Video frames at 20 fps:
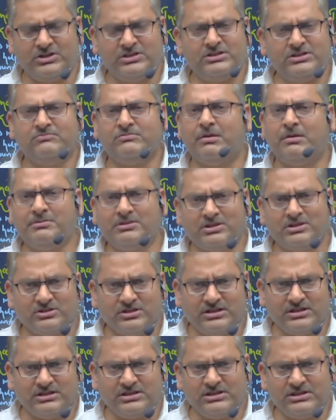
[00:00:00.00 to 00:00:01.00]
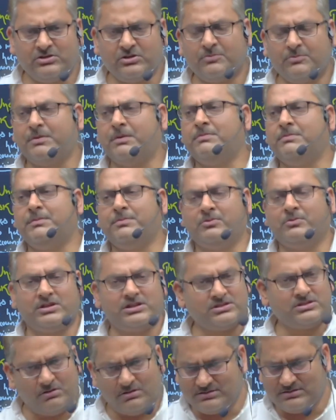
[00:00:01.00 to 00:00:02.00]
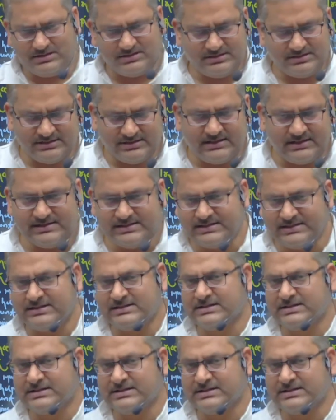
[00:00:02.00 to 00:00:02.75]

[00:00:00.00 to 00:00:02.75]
environmental changes, or public protests, all such things are discussed.